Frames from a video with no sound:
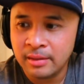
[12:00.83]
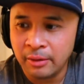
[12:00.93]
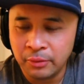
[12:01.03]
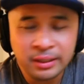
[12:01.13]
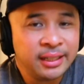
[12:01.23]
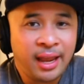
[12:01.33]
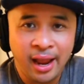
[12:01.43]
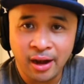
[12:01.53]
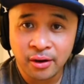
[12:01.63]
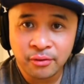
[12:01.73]
They really
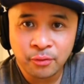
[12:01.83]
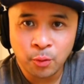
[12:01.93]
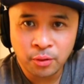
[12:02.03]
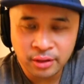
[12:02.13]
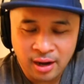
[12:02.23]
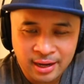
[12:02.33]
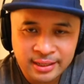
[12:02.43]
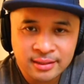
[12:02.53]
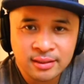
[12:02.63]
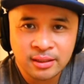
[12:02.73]
care for the
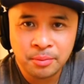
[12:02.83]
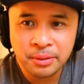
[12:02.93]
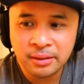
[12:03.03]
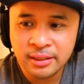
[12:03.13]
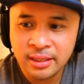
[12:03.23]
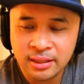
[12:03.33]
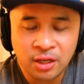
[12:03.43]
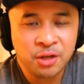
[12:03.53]
audience that they're building and the